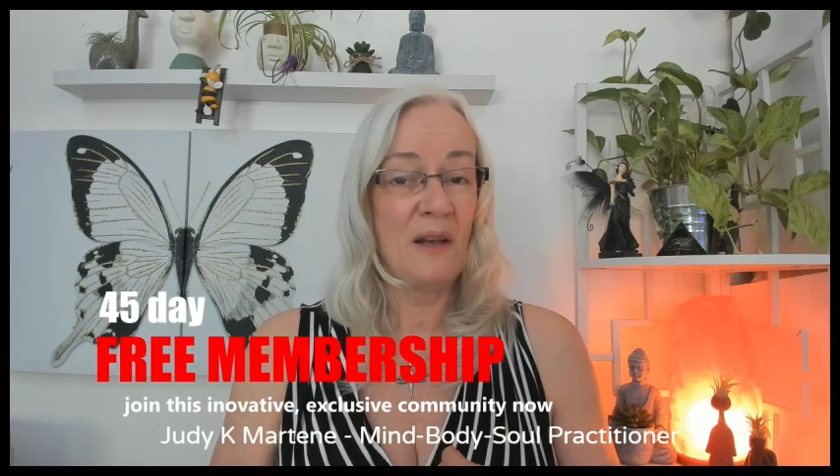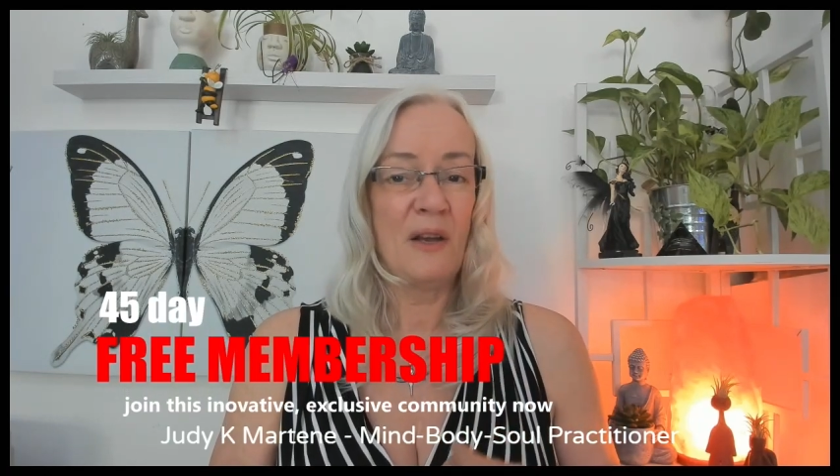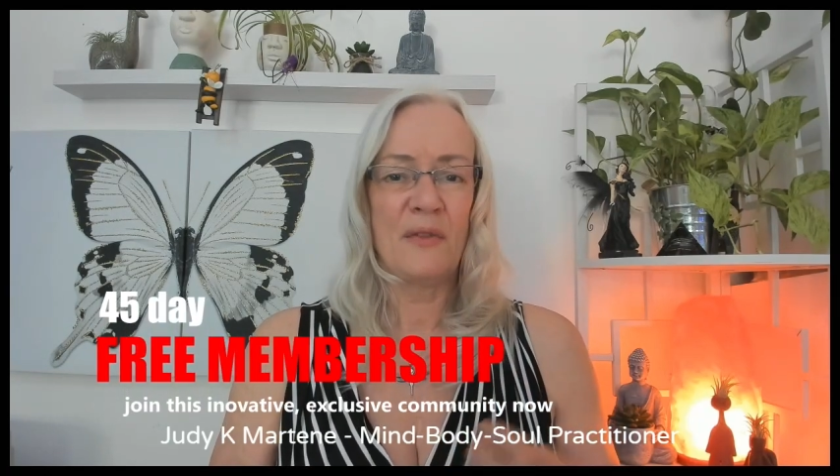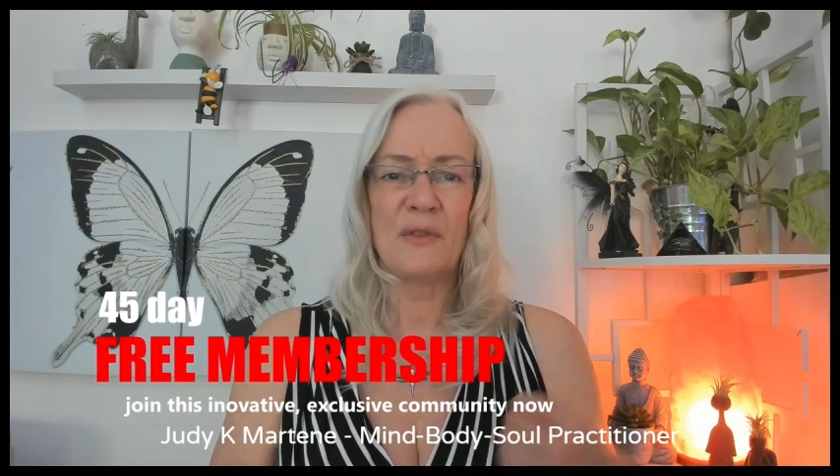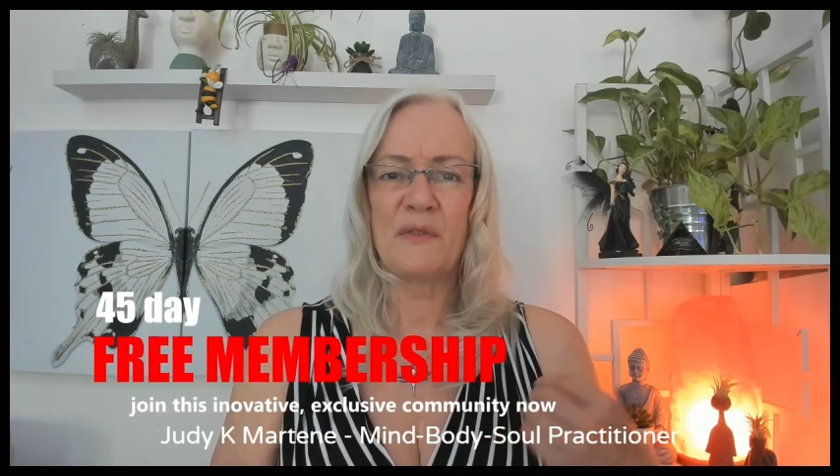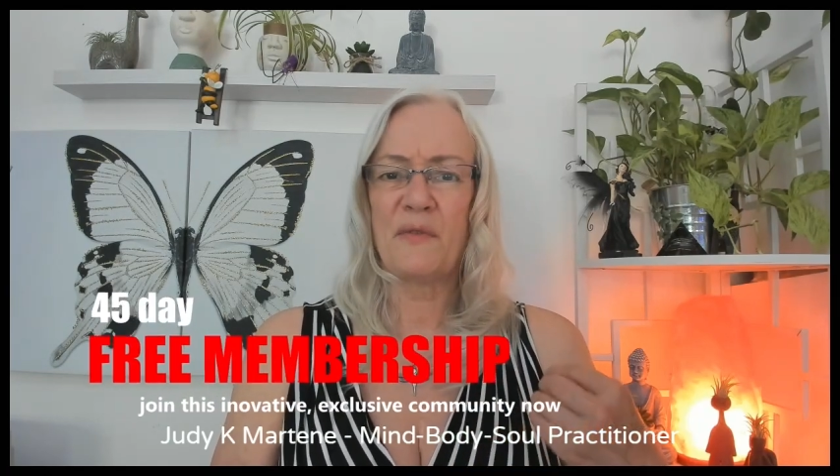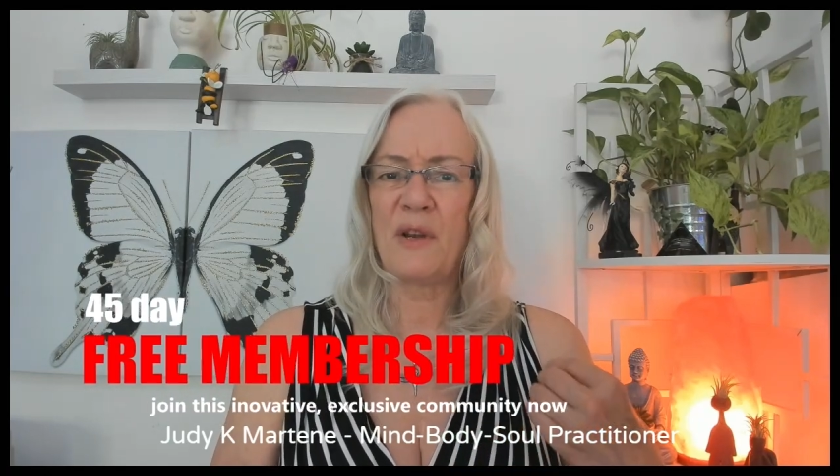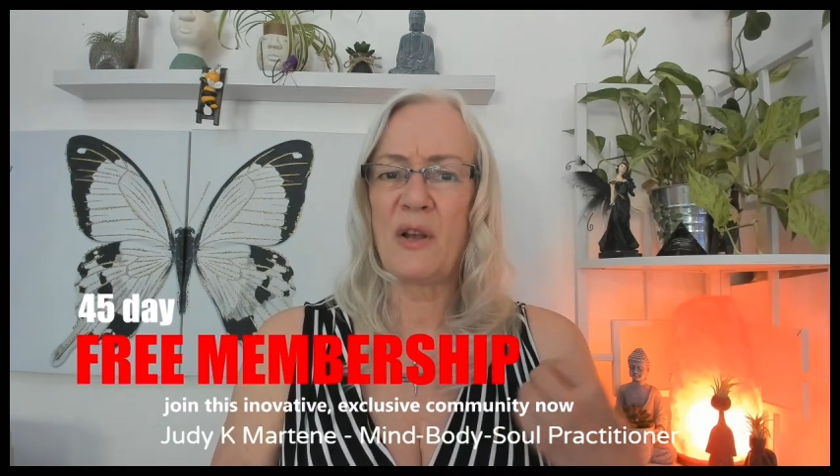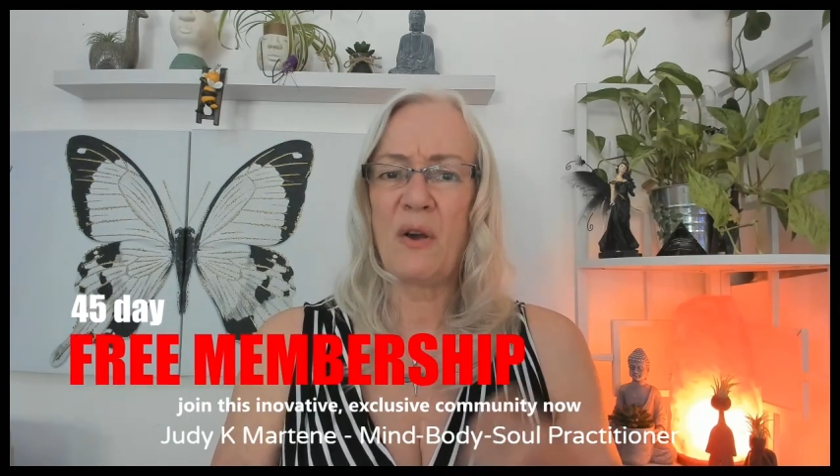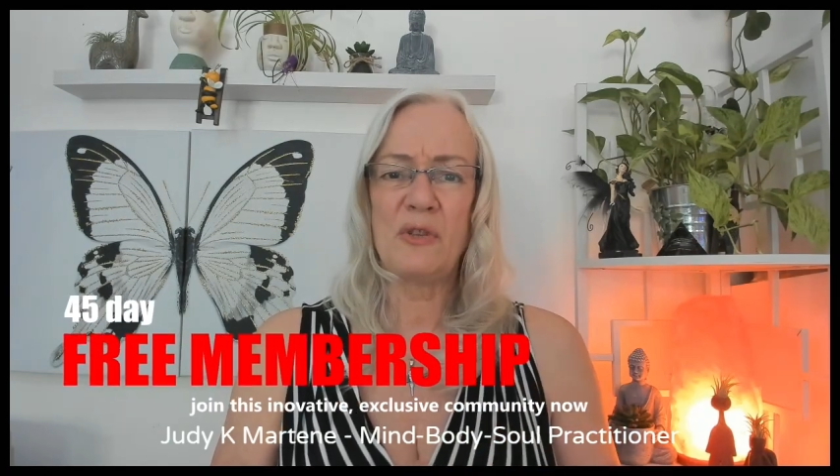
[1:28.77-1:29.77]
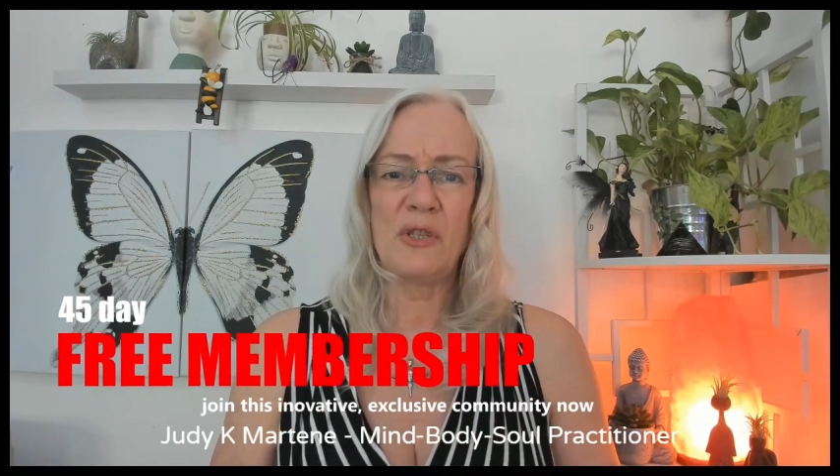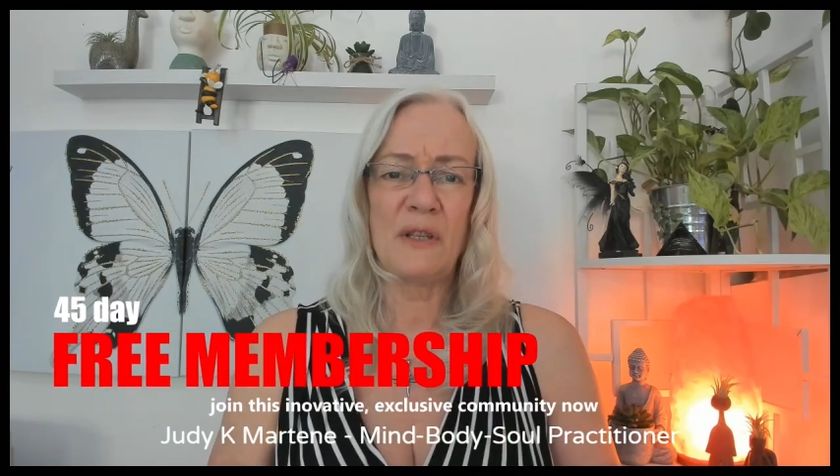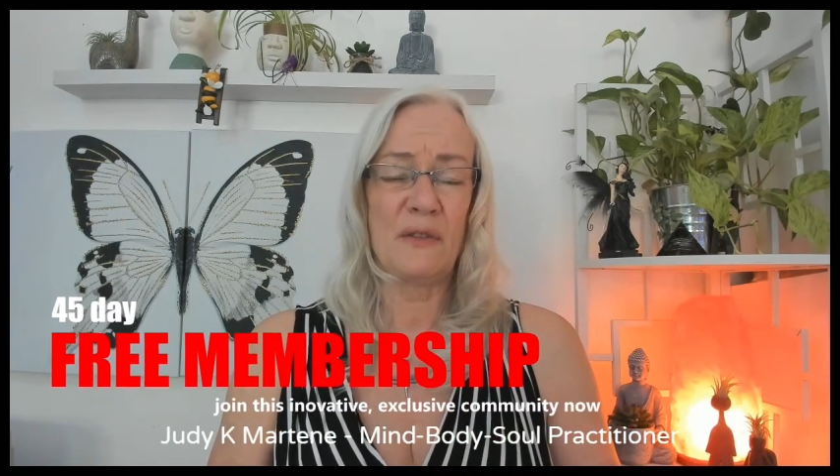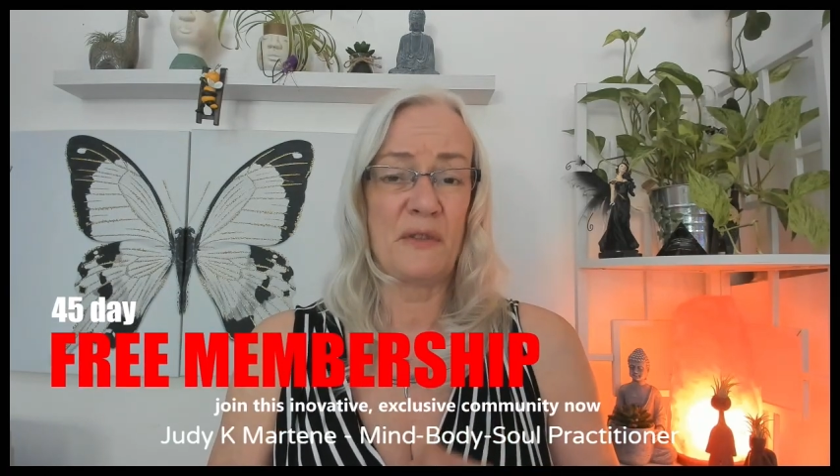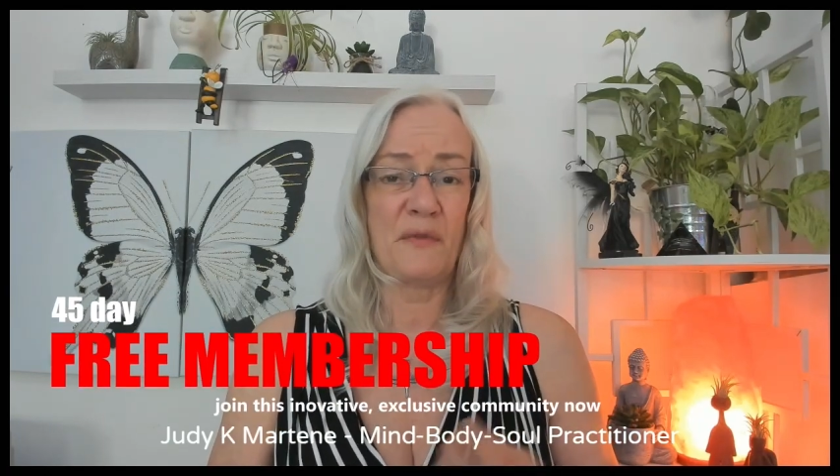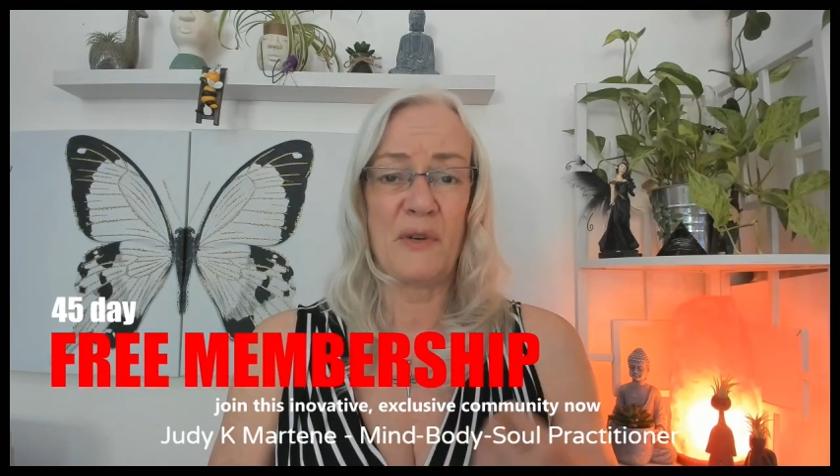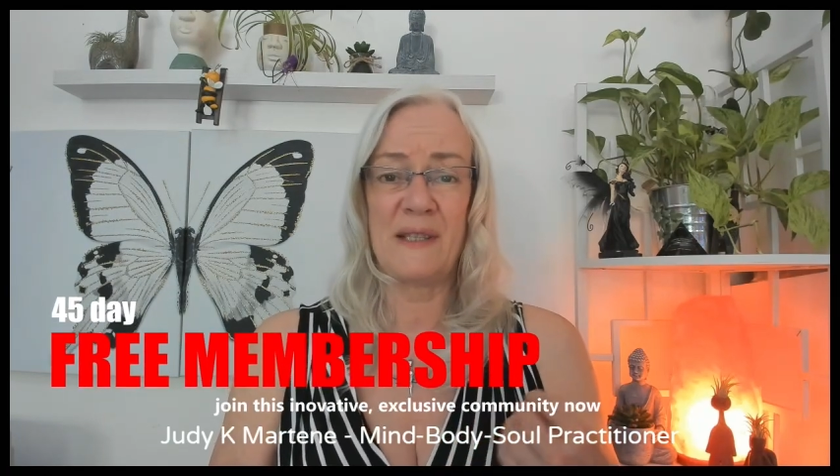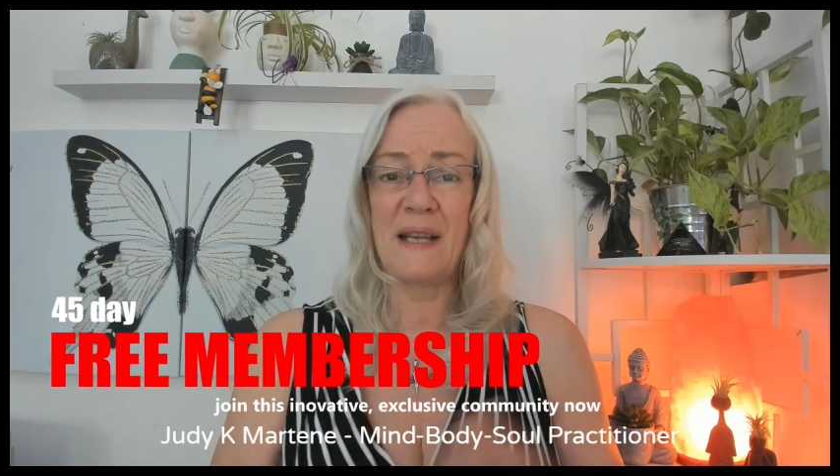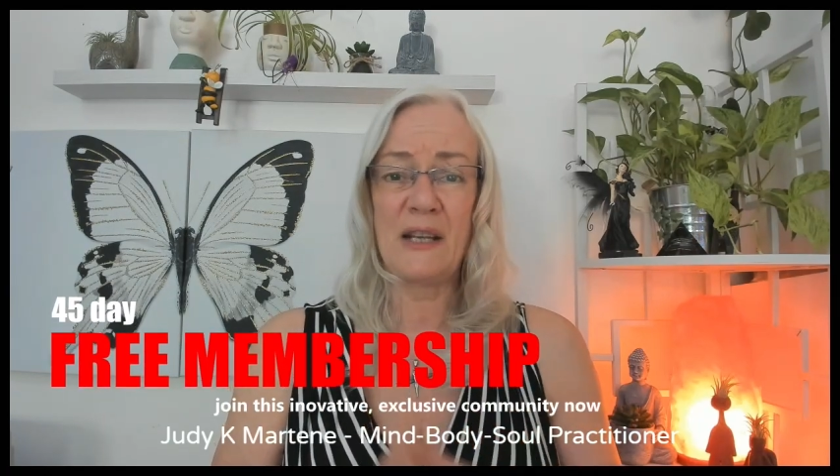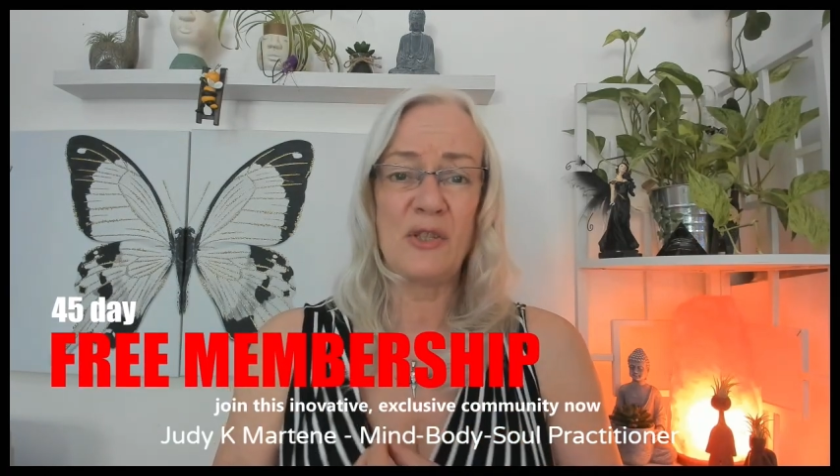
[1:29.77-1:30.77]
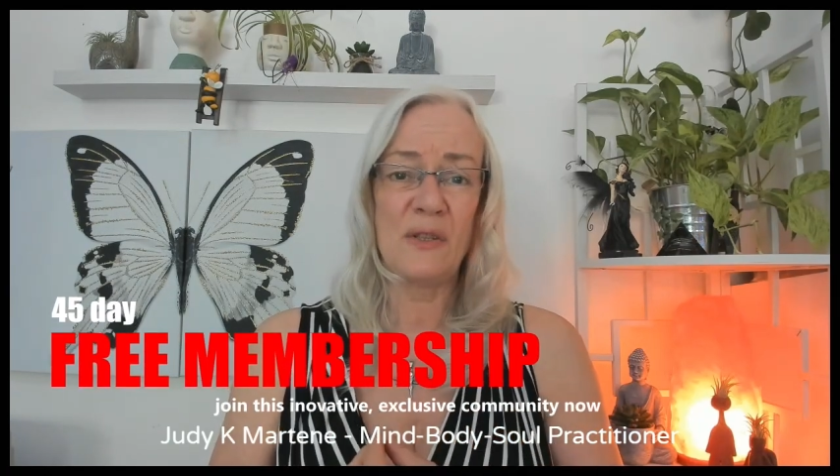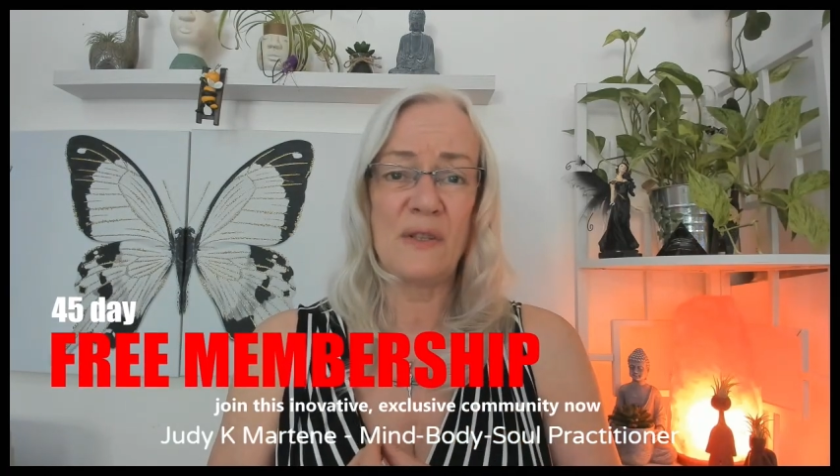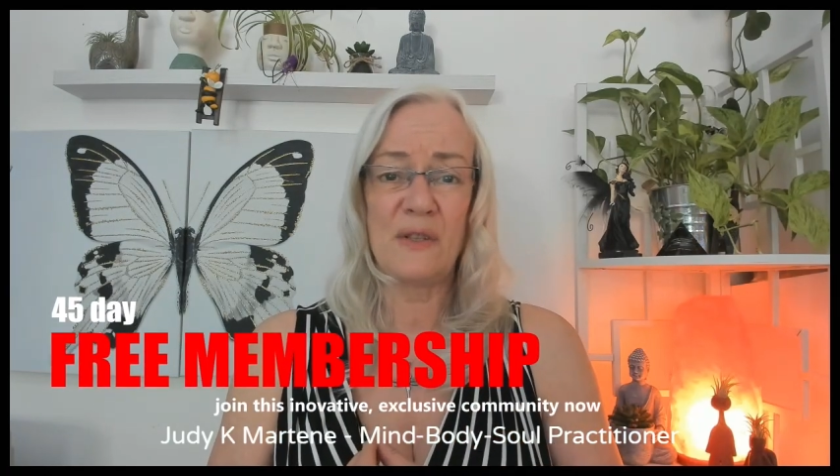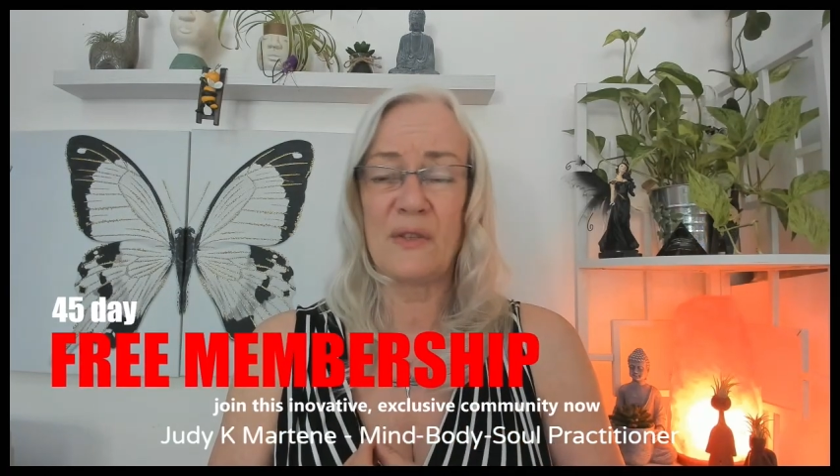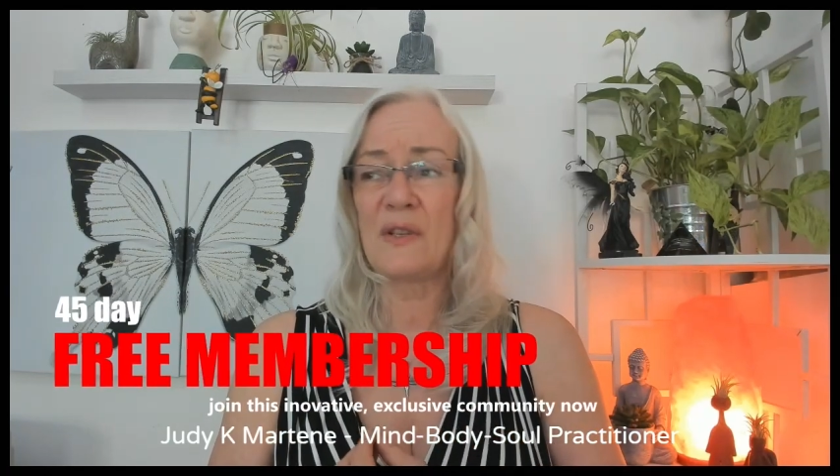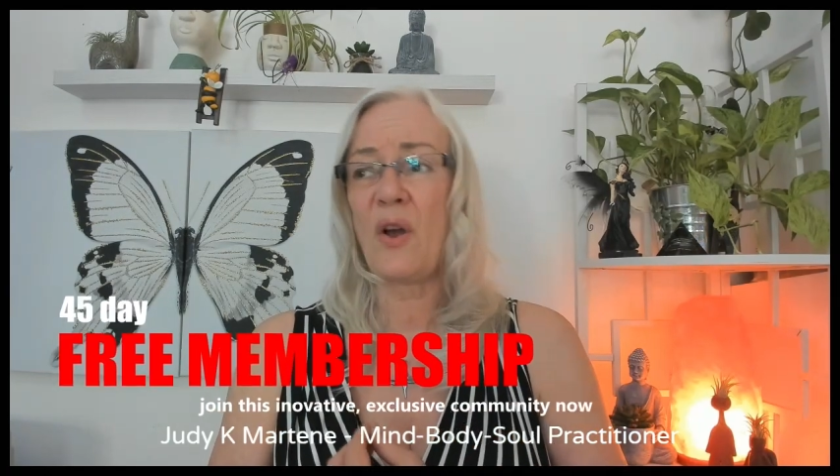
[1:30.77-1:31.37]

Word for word: there's free coaching, there's free sessions, there's